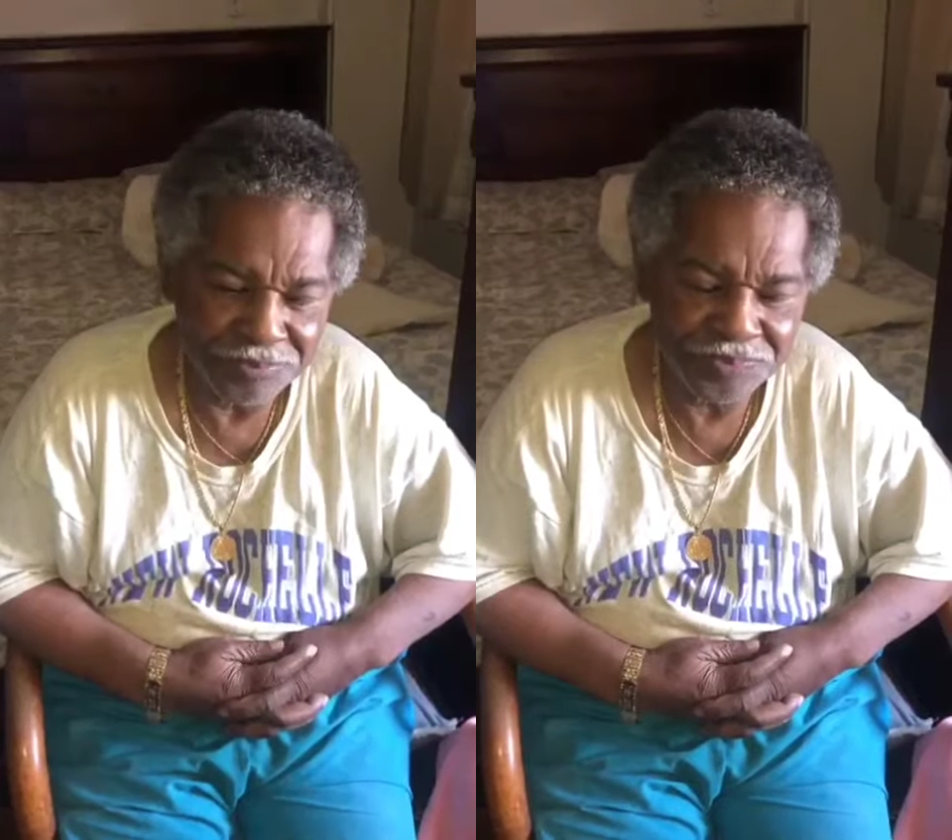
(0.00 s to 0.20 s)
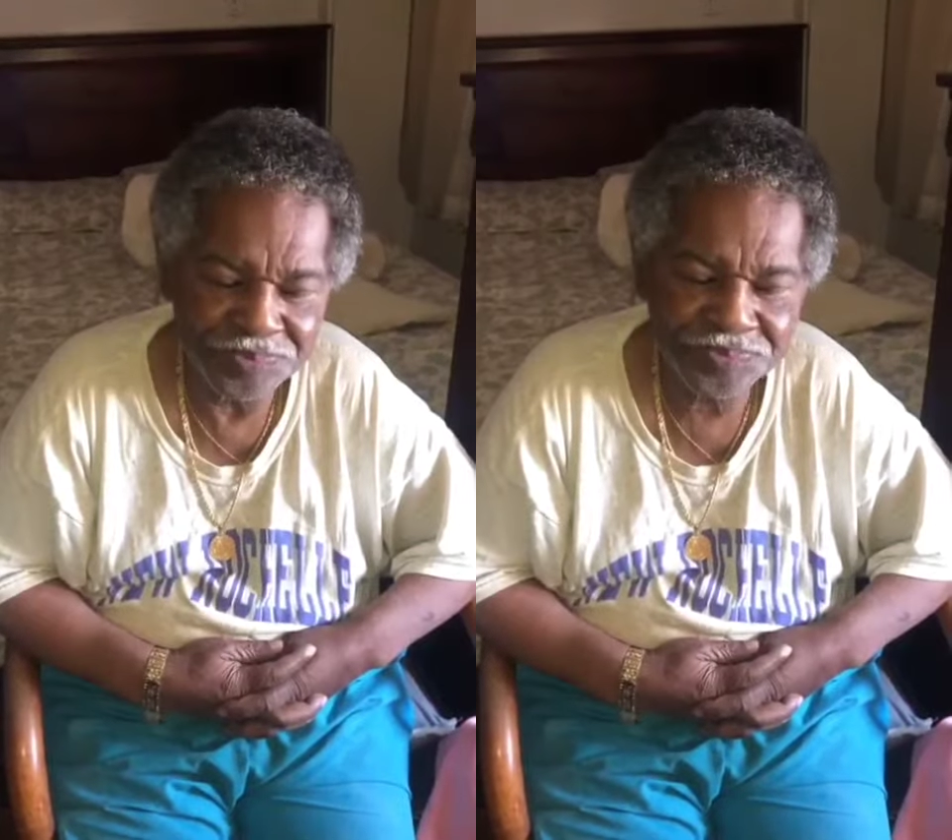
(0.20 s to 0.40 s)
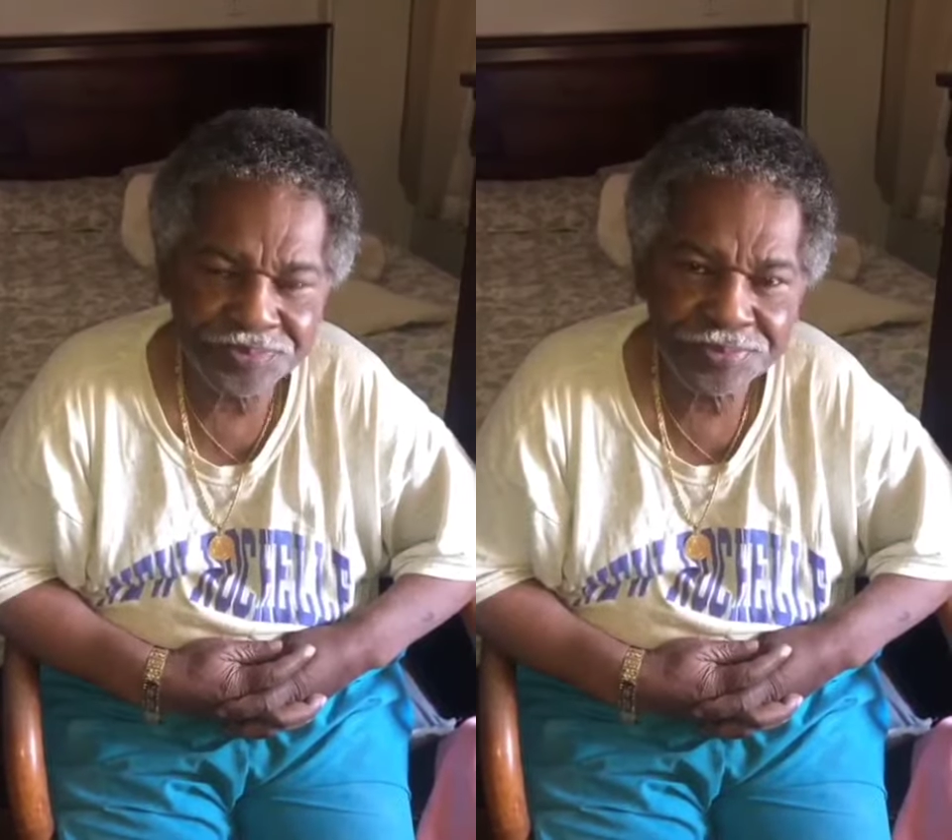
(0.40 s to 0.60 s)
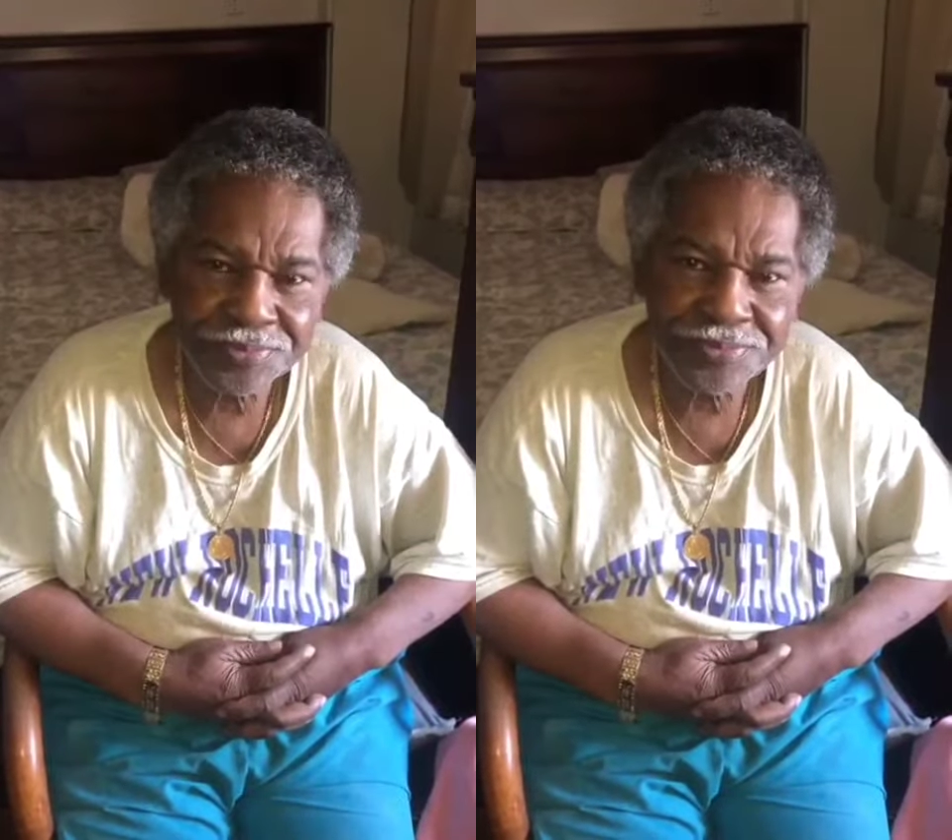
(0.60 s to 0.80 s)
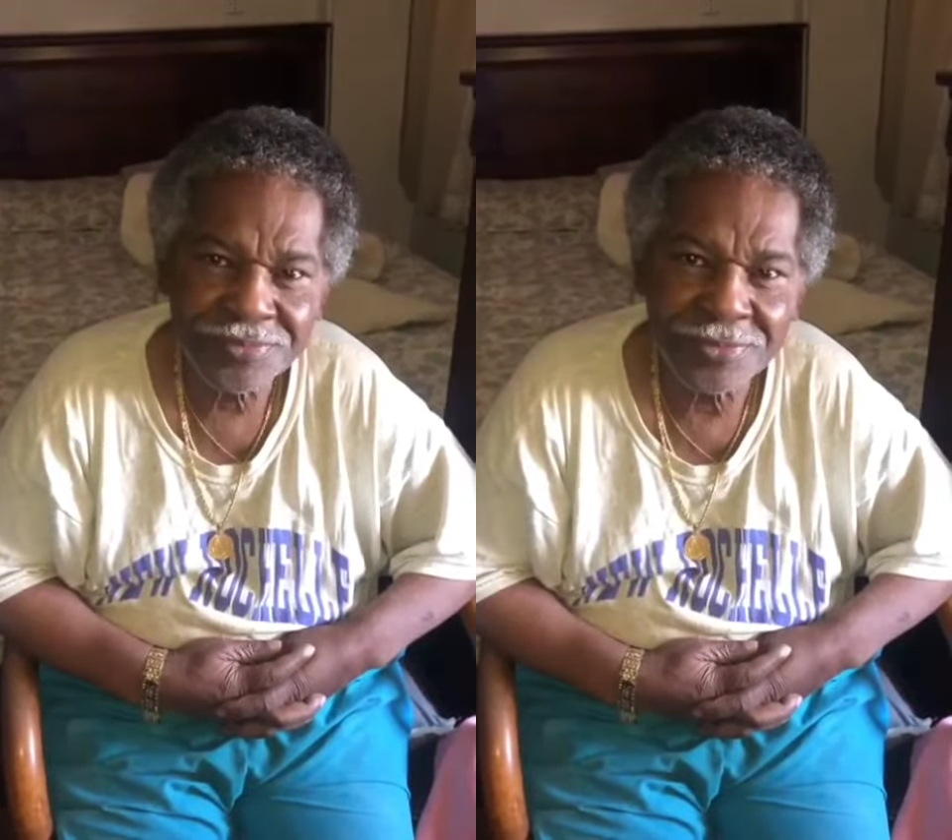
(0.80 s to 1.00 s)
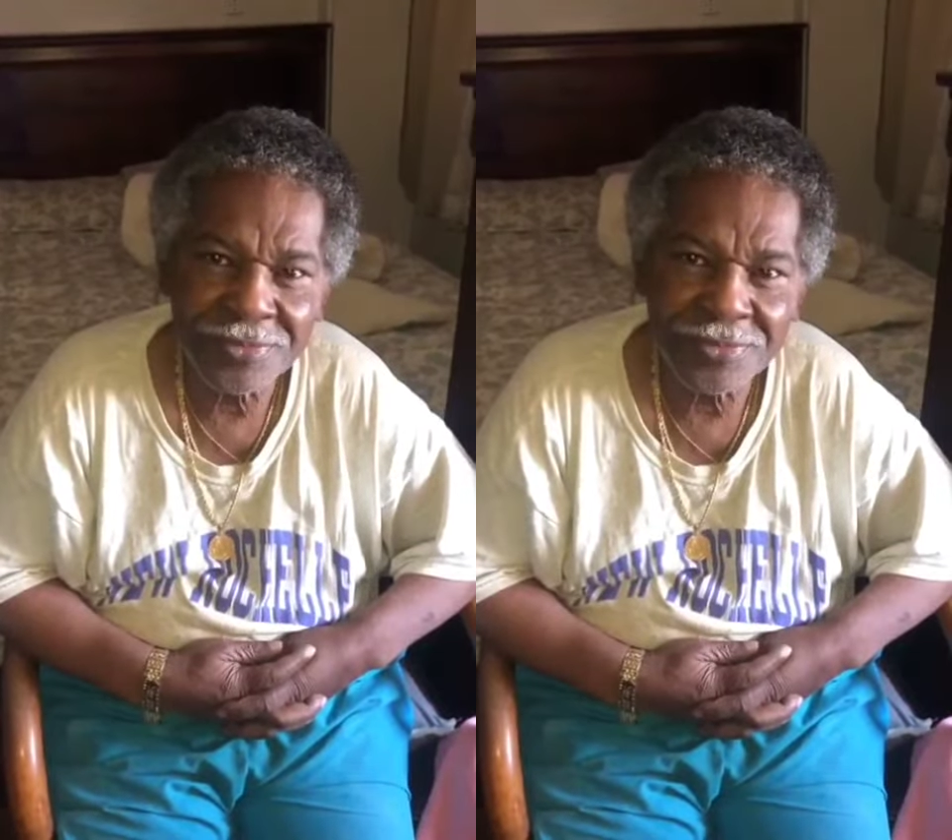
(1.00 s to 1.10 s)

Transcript: Which part? I don't